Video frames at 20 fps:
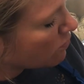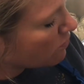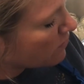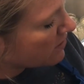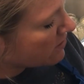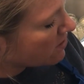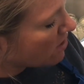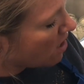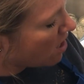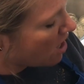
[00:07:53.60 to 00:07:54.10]

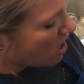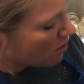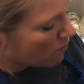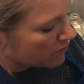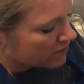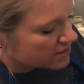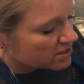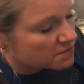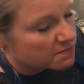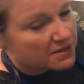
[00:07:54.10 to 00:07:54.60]
with the hot
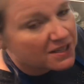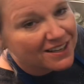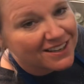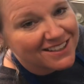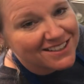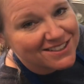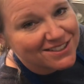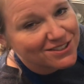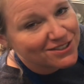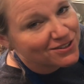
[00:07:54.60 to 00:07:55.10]
ones
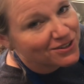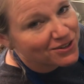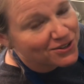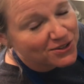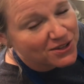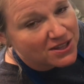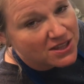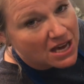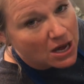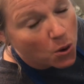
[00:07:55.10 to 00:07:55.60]
because, you know, you
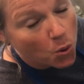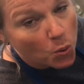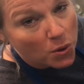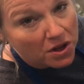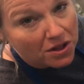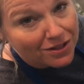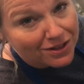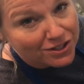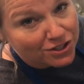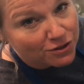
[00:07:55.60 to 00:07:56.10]
get that
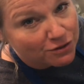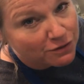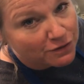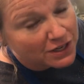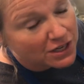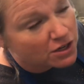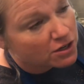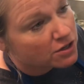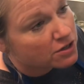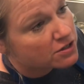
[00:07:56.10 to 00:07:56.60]
oil on your
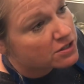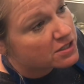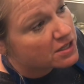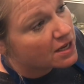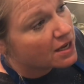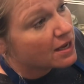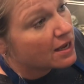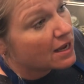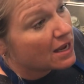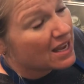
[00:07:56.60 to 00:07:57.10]
fingers
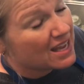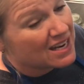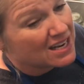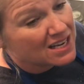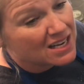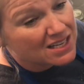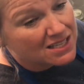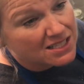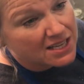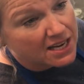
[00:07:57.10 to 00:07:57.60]
and it
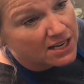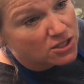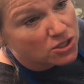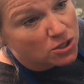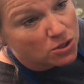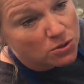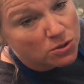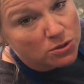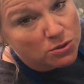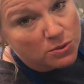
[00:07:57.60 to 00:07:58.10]
can take
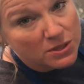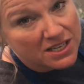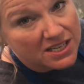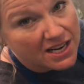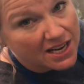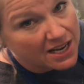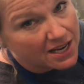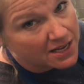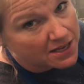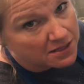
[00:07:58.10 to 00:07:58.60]
2 to 3
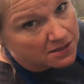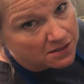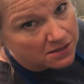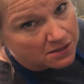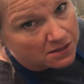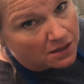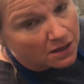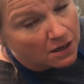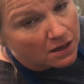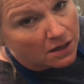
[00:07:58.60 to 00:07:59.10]
days
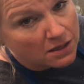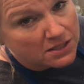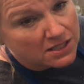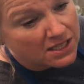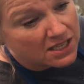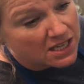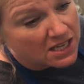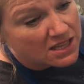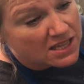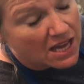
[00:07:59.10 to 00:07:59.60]
to
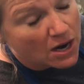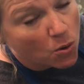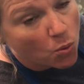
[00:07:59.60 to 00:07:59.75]
get that